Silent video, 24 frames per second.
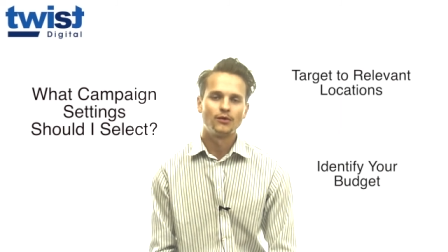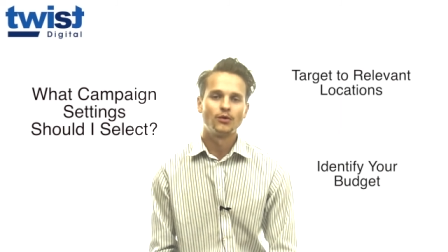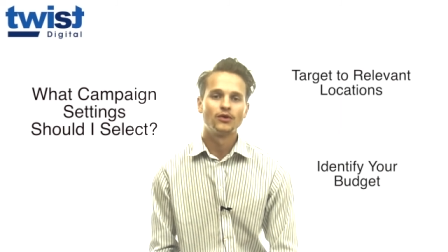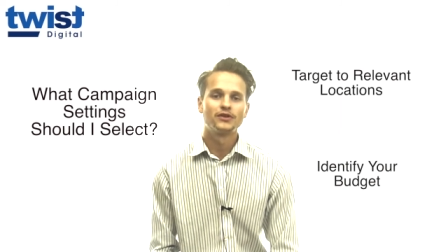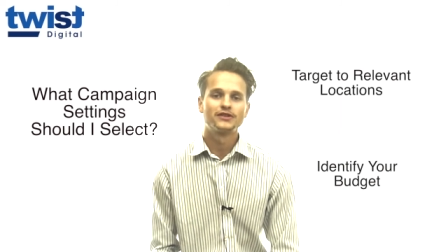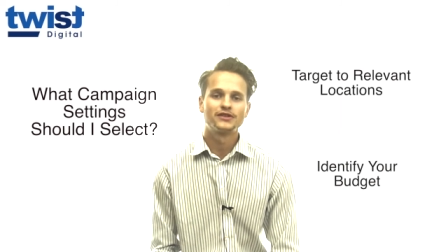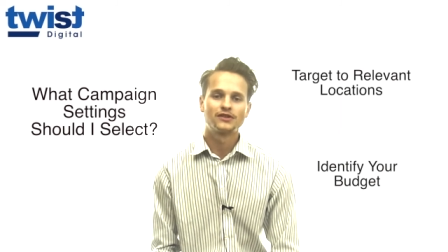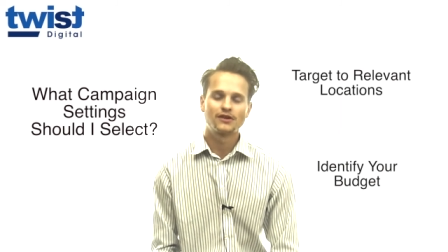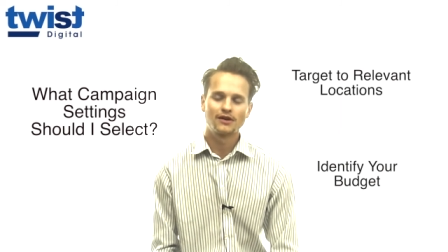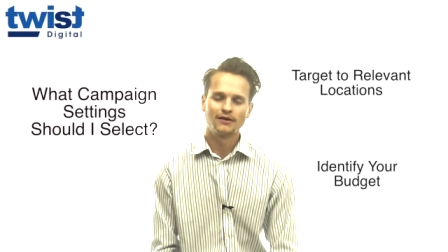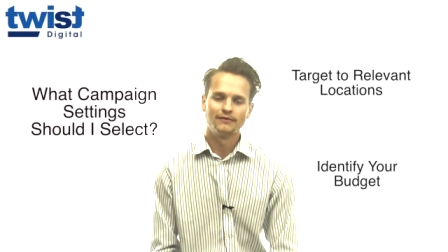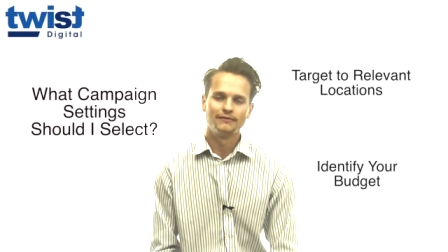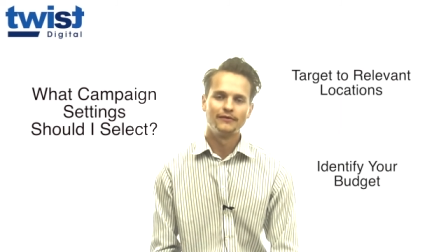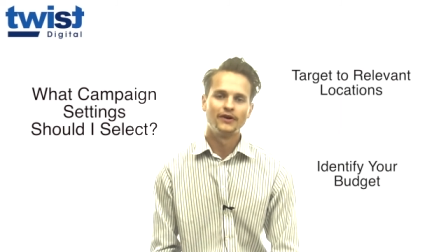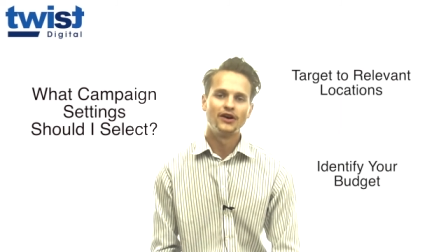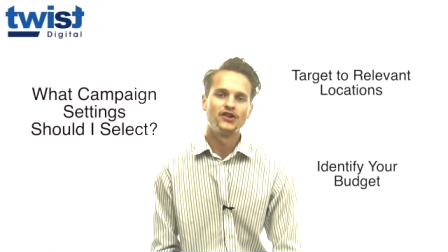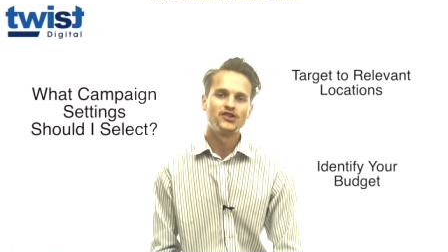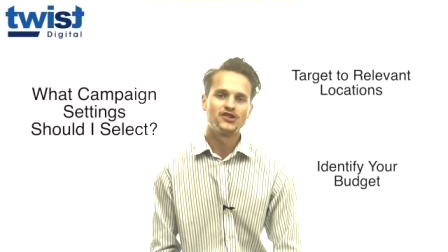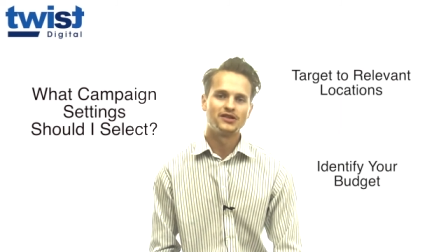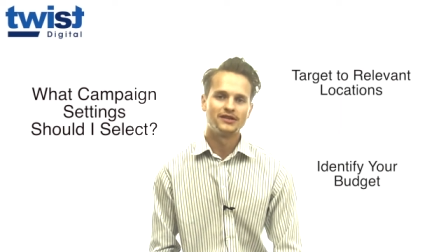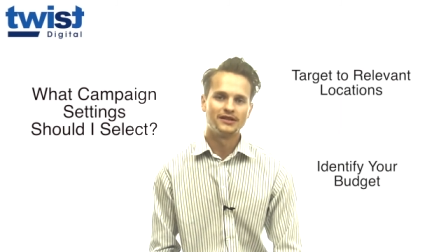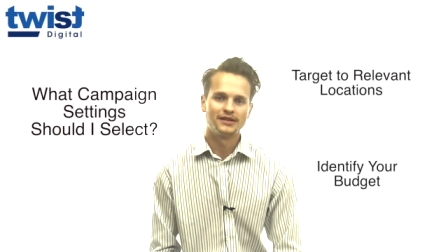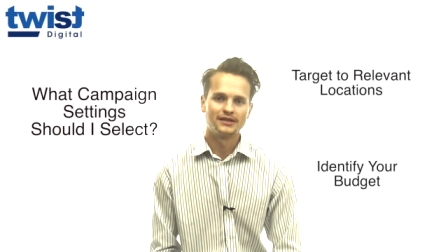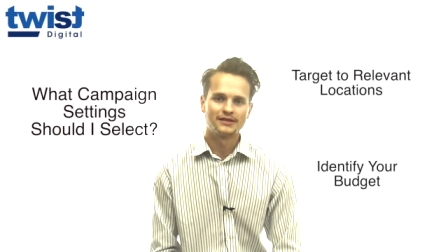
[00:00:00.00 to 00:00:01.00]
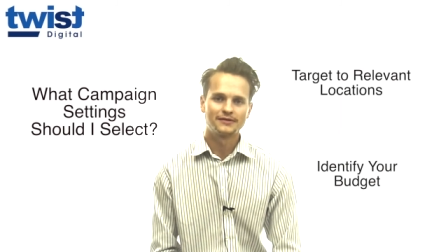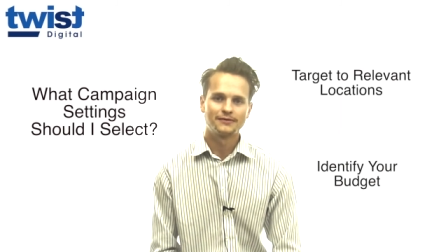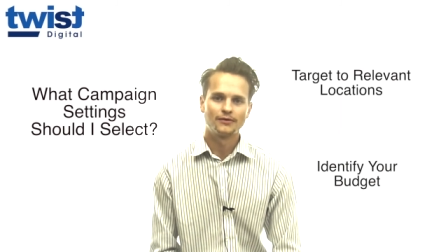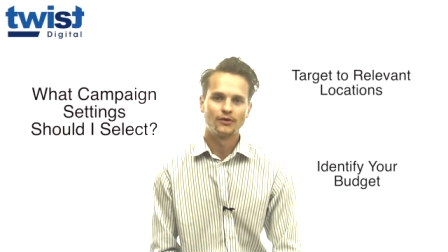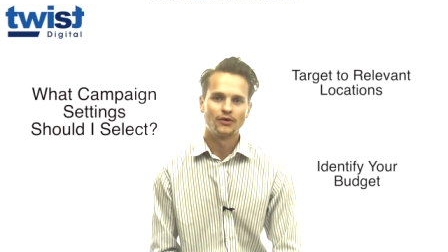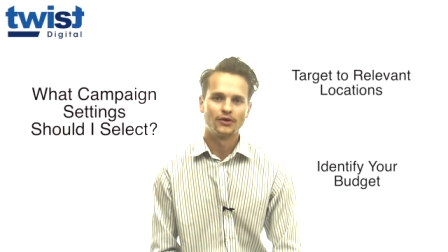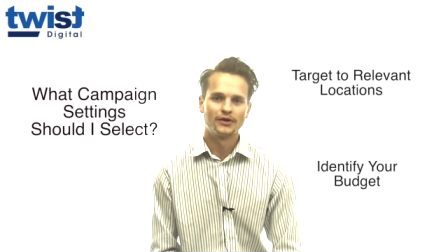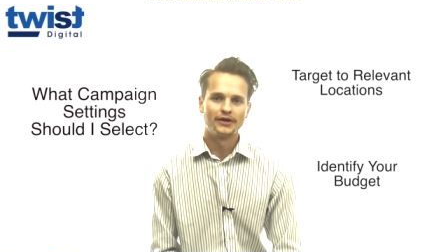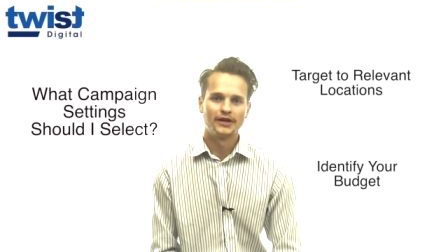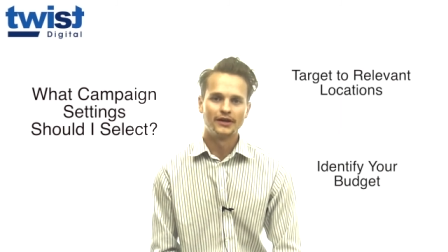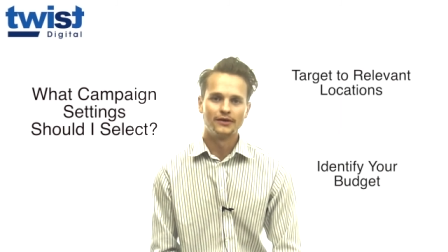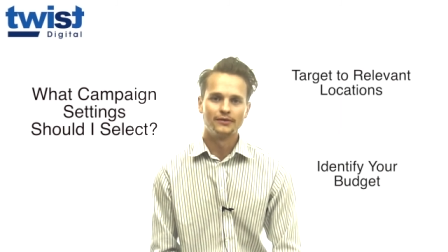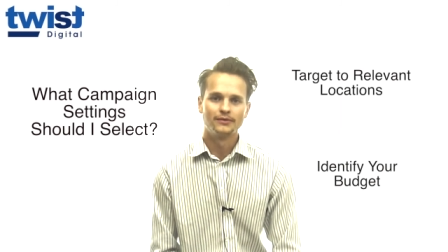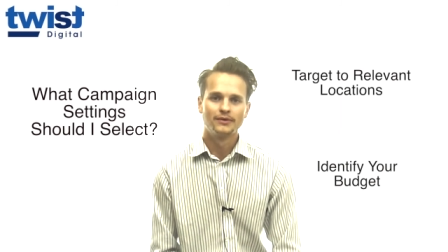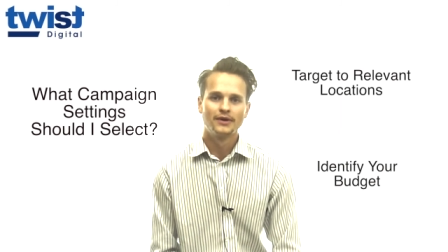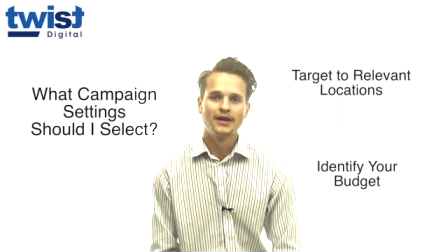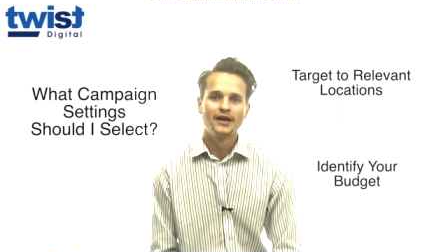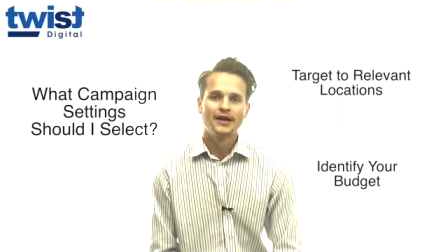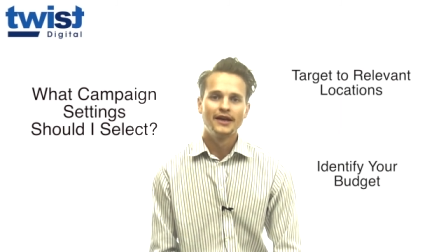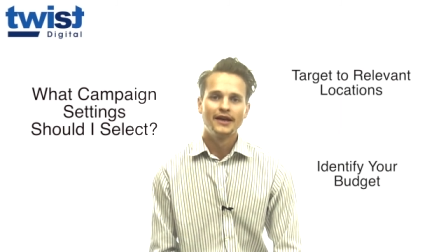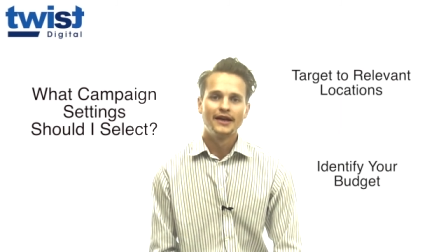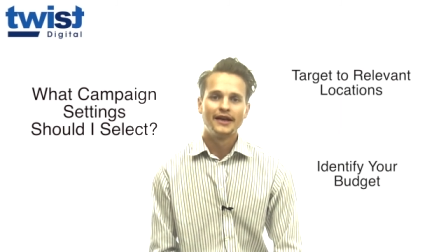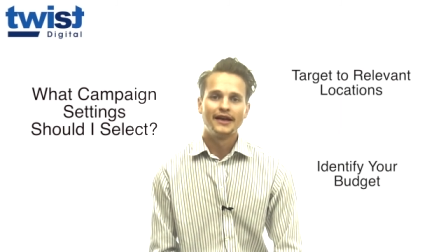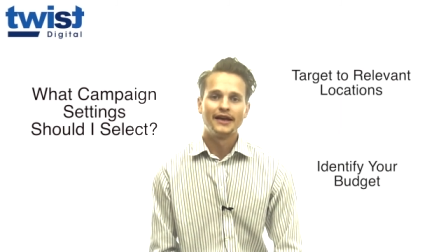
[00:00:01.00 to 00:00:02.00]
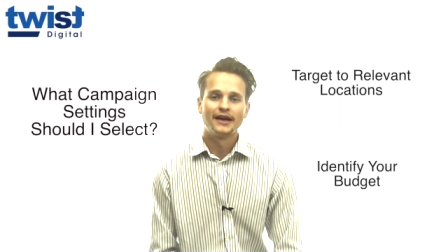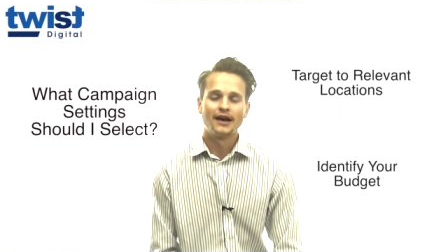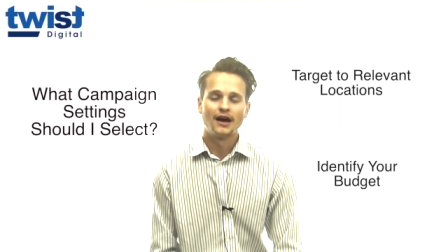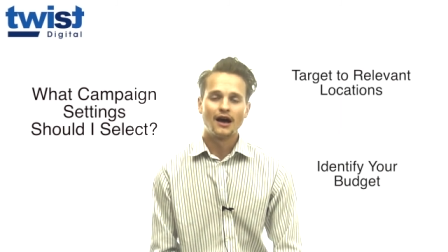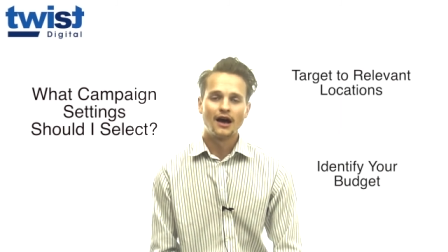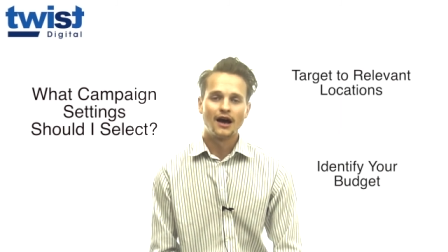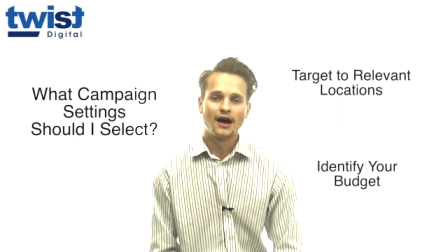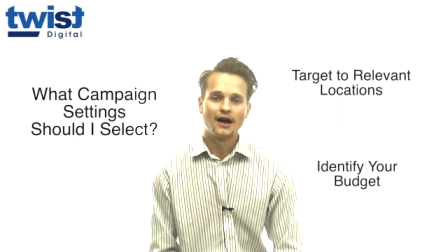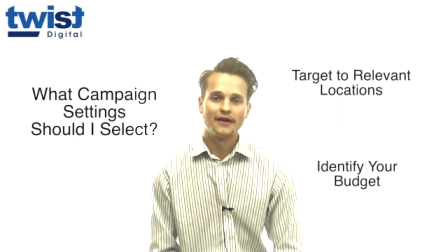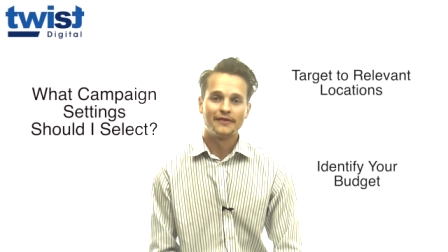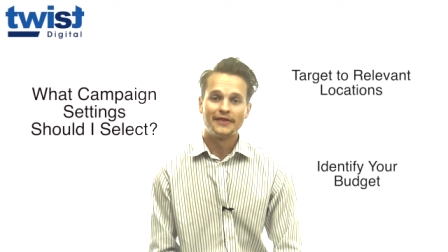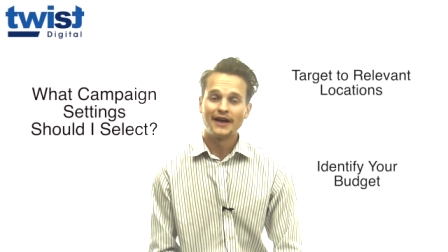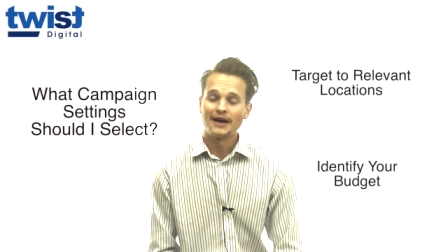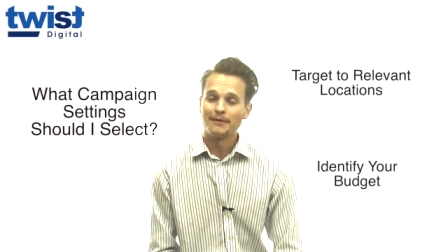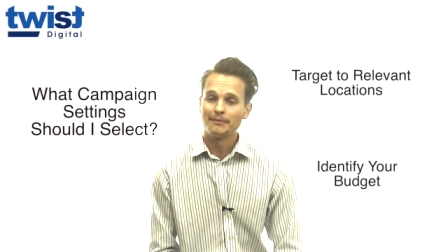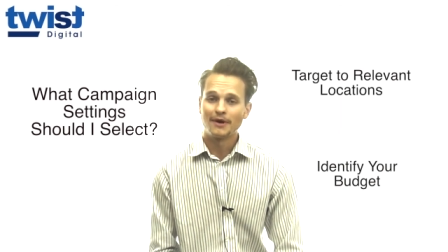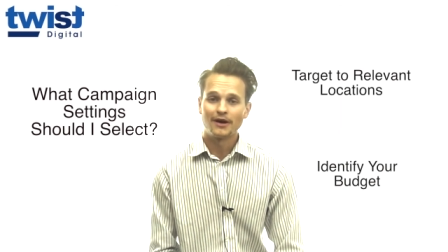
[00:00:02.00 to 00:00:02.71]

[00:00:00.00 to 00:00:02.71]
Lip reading: what a conversion is for you. That